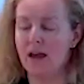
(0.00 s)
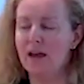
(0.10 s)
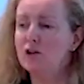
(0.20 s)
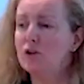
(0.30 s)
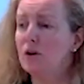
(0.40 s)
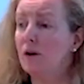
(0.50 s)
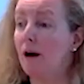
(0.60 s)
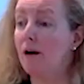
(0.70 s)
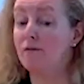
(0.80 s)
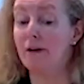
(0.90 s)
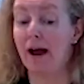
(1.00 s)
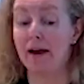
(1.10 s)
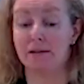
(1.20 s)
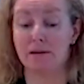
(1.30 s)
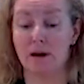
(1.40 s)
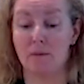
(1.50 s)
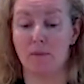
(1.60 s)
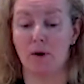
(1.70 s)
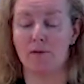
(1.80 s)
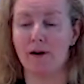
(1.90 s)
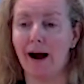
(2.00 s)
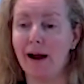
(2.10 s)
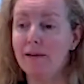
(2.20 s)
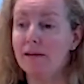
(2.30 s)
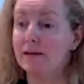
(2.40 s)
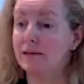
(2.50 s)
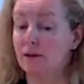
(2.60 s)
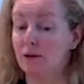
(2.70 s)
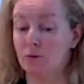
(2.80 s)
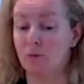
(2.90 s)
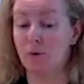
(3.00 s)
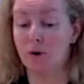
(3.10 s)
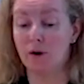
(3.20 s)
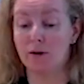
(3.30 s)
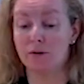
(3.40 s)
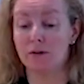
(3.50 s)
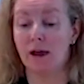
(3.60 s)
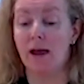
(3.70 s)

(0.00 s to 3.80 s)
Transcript: It took a vast number of highly skilled workers